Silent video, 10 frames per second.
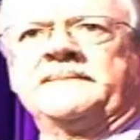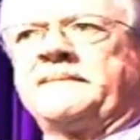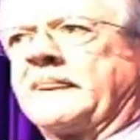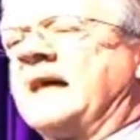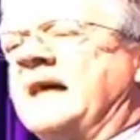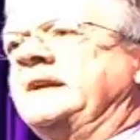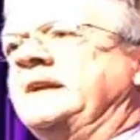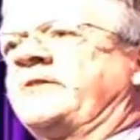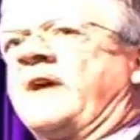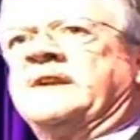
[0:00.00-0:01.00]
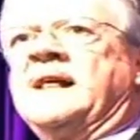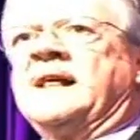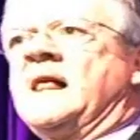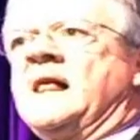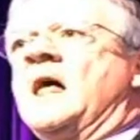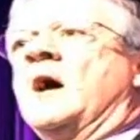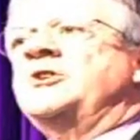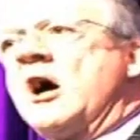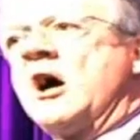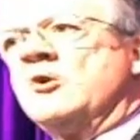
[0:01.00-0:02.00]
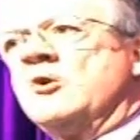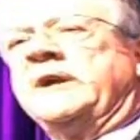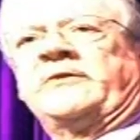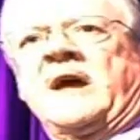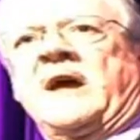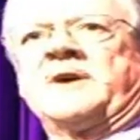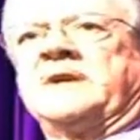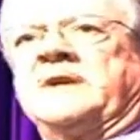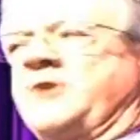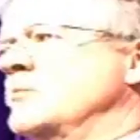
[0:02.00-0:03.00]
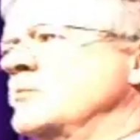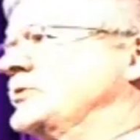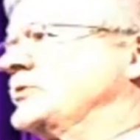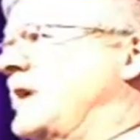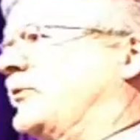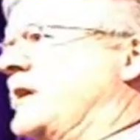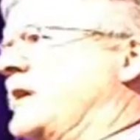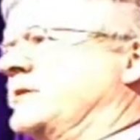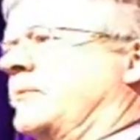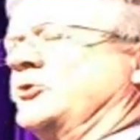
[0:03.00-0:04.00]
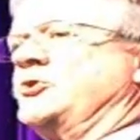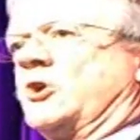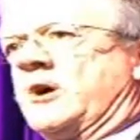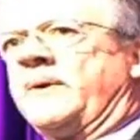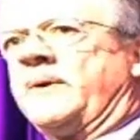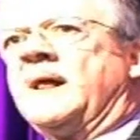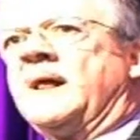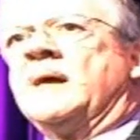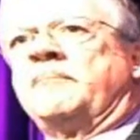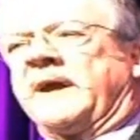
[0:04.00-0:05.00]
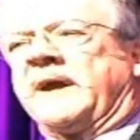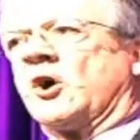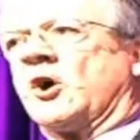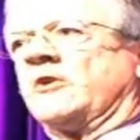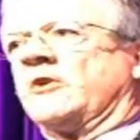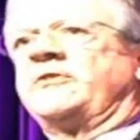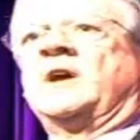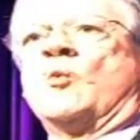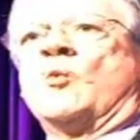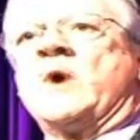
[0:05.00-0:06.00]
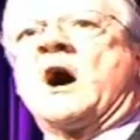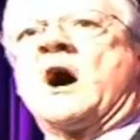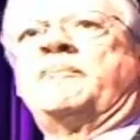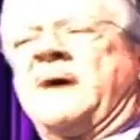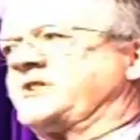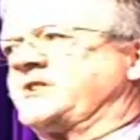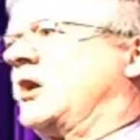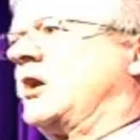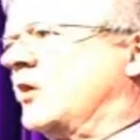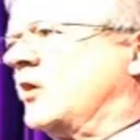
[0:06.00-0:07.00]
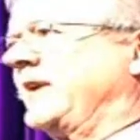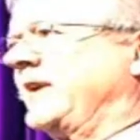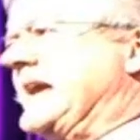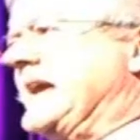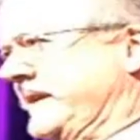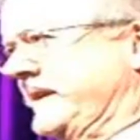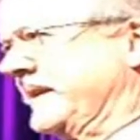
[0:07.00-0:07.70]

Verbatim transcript: And he said, No, he said, I don't want a referendum on Europe because we are better off in.